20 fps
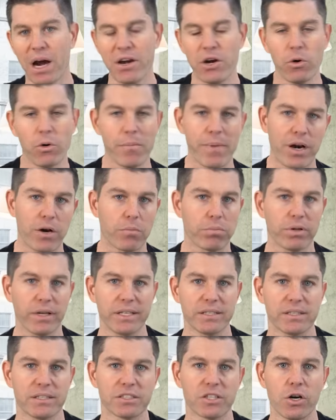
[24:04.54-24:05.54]
I know a better
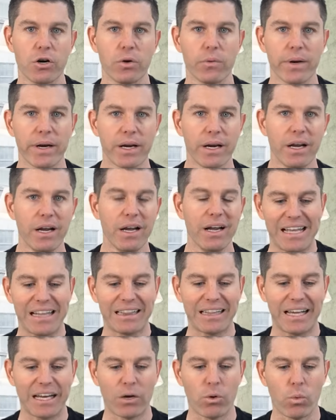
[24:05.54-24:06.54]
place. Let's go to it.
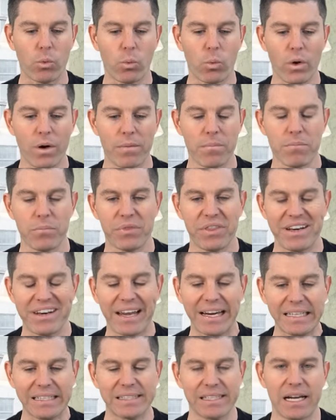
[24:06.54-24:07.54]
Like what the
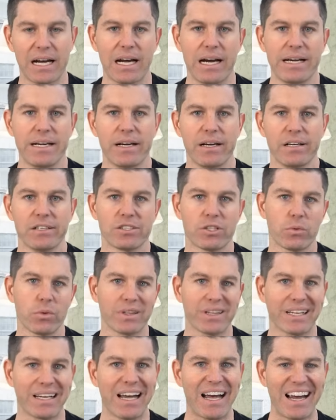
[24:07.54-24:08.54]
nice guy does or
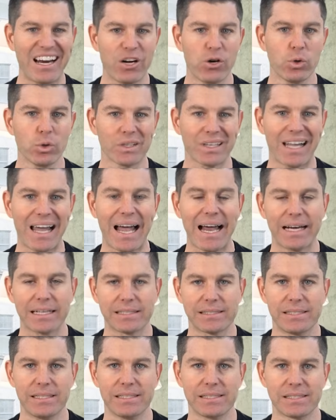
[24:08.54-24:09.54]
what the guy who
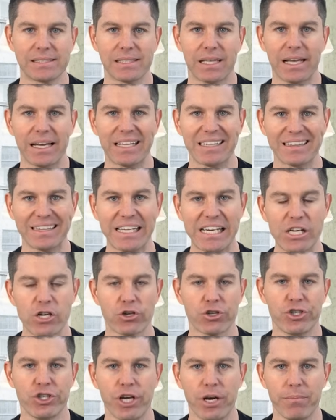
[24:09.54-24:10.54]
lacks this like
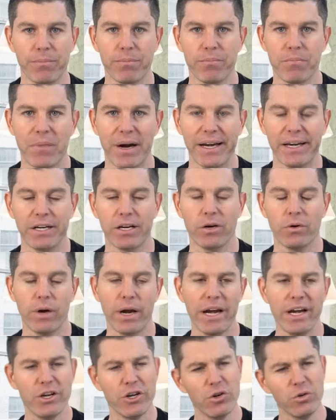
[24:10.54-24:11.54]
leadership might go,
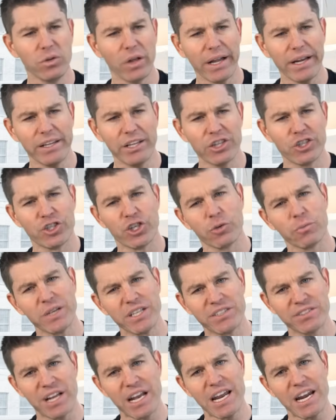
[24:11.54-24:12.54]
hey, do you like this? Should we
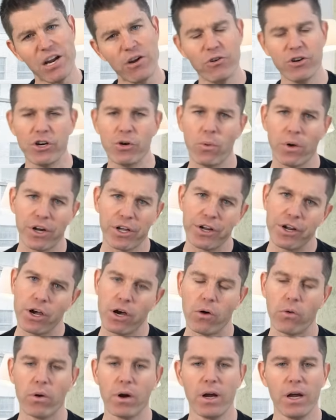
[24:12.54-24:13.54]
stay here do you want to
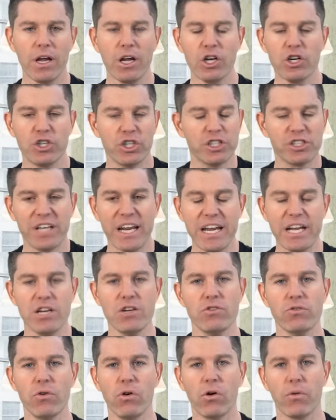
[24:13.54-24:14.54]
go? Just take
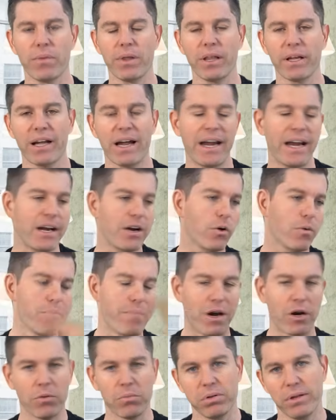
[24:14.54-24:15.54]
control. Be like, hey, I know a
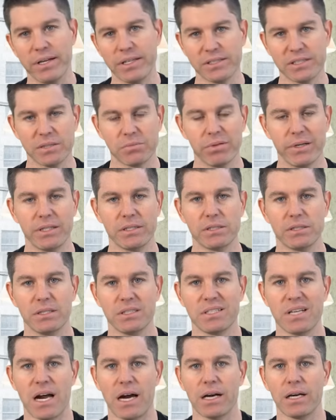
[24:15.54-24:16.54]
better place. This place
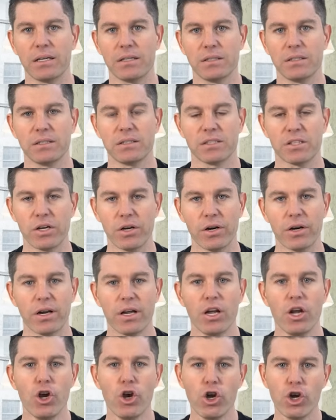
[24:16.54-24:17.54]
is not good.
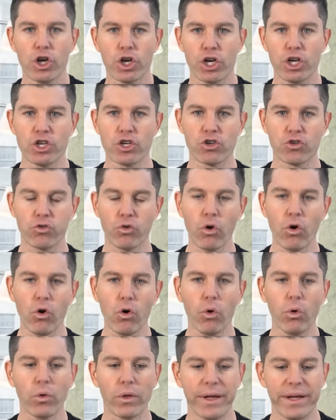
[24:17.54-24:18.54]

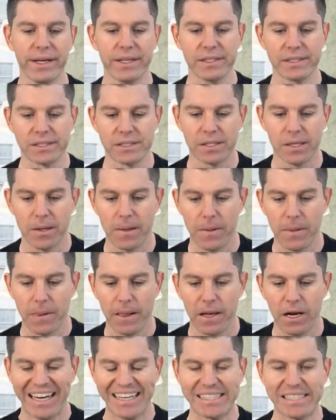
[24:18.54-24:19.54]
Control is
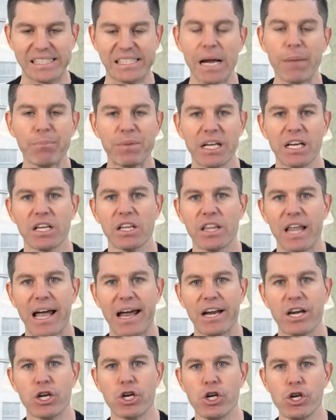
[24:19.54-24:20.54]
accepting
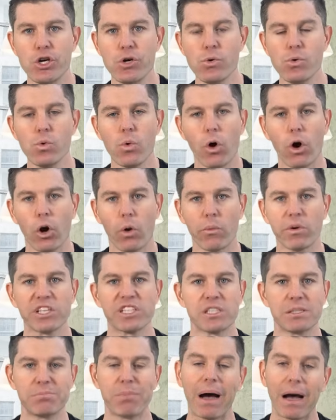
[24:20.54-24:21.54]
that you are
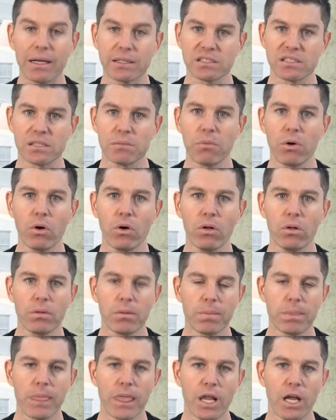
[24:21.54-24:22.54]

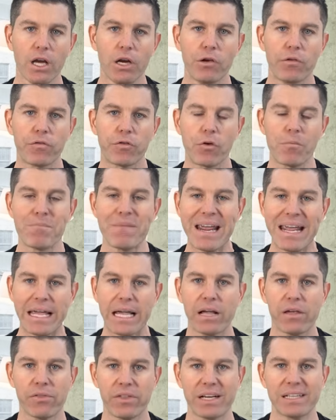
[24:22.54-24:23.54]
responsible for
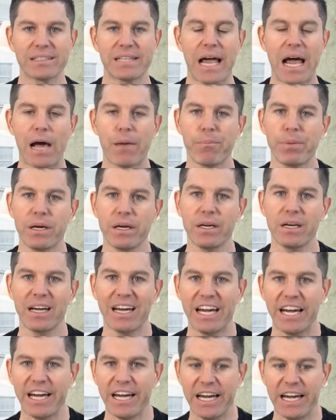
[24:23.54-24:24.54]
making things happen
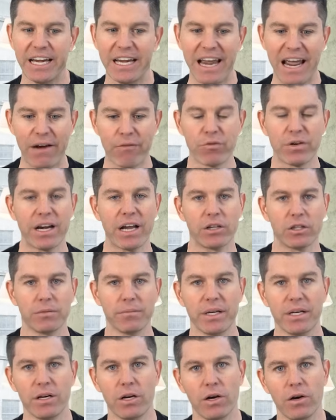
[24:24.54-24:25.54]
in every
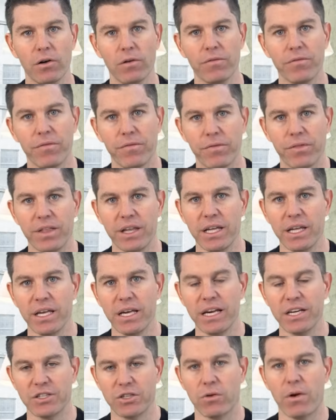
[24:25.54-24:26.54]
element of the
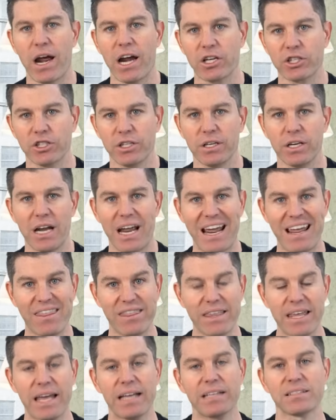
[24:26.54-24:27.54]
interaction
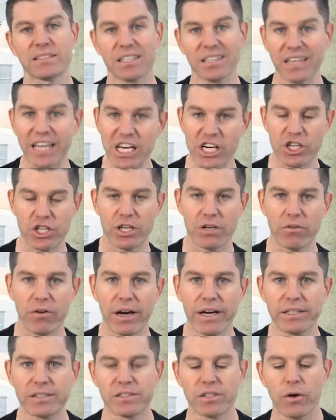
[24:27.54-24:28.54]
and the escalation,
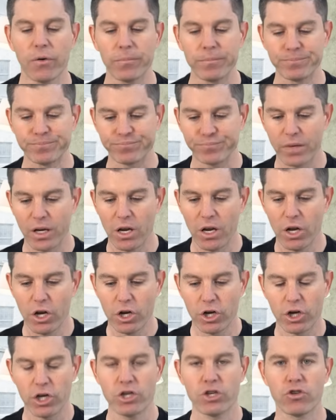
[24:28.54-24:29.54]
right? So
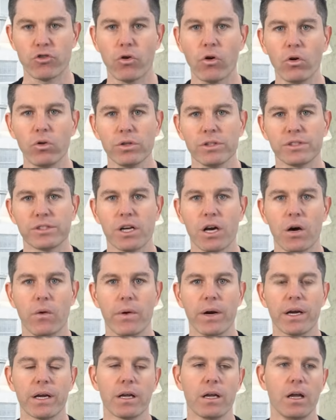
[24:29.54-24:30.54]
control is
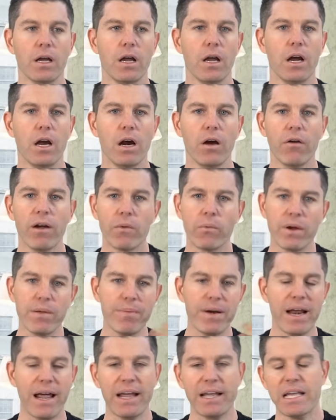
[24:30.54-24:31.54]
going, all right, we've
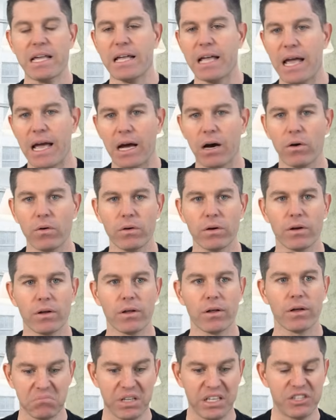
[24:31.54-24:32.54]
been hanging out,
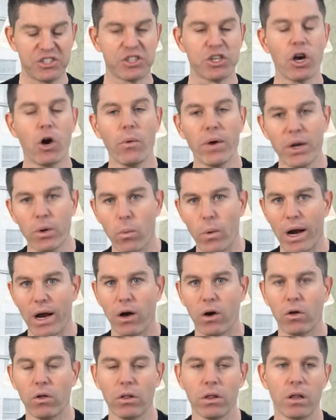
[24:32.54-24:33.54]
it's going
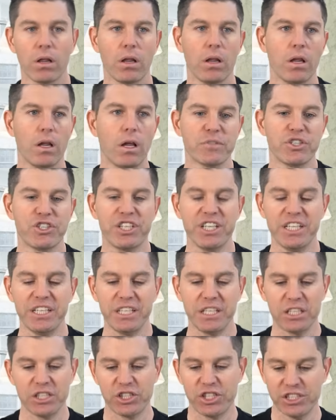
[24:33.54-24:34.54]
well.
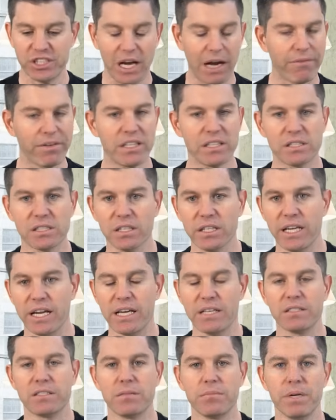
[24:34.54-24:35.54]
She she's obviously
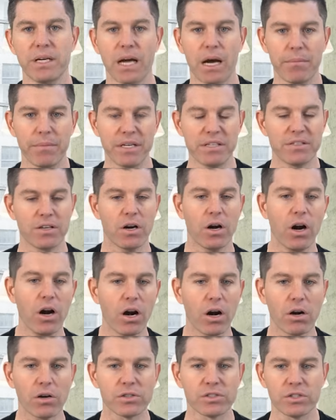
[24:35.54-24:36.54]
into me, I'm into
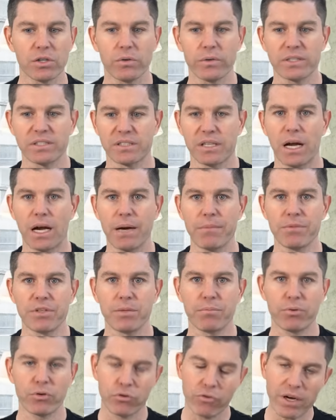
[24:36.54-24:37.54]
her, so it's time
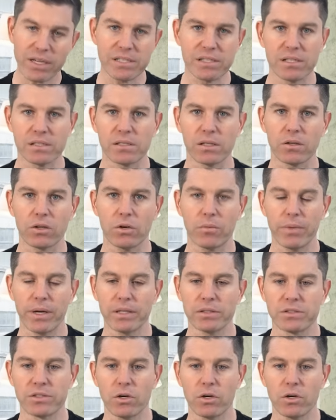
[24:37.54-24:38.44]
to progress this a little bit.